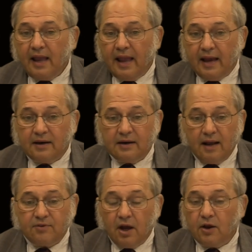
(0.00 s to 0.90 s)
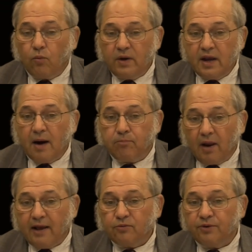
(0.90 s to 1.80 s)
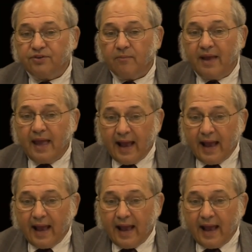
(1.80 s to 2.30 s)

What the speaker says: And I tell you, we are blessed with some